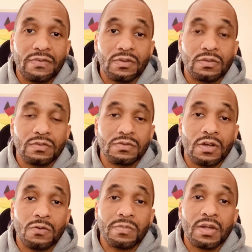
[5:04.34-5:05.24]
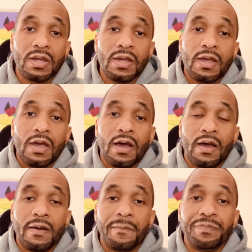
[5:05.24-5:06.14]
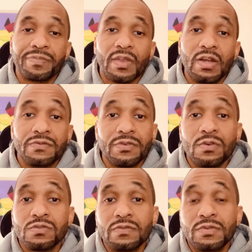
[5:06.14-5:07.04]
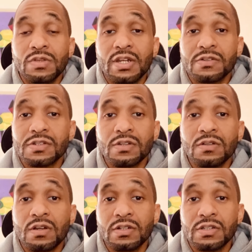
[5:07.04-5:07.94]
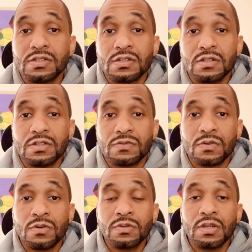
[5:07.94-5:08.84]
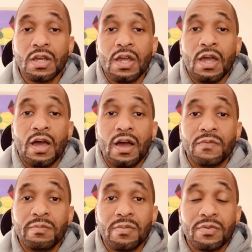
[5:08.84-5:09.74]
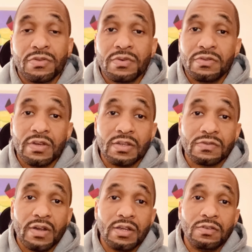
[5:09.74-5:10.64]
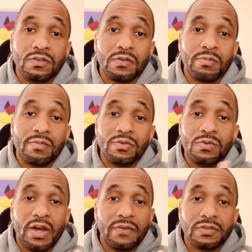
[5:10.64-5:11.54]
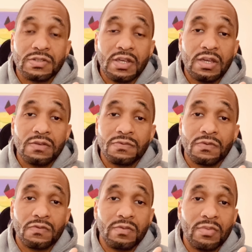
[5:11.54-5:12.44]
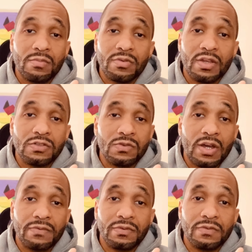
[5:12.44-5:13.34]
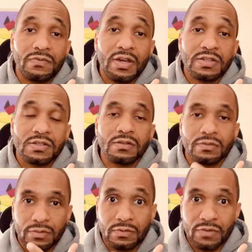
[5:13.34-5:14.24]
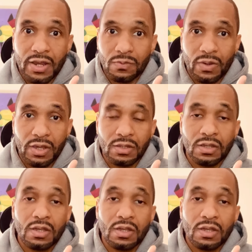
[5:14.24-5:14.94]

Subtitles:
don't lose hope. And for those of you that are still on this road, remember three things, right? Remember you have to save, remember that you have to invest the right way,